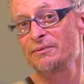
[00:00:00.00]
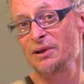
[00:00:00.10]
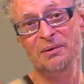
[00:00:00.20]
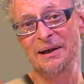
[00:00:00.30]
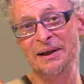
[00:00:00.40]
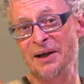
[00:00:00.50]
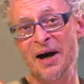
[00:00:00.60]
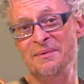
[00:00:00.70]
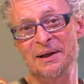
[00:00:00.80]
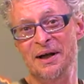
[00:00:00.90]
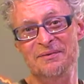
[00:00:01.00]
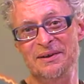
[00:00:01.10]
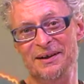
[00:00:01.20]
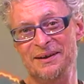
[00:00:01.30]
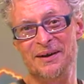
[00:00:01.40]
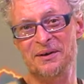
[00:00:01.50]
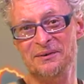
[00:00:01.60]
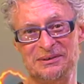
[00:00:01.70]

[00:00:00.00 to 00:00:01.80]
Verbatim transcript: you know make a comment of it and I'll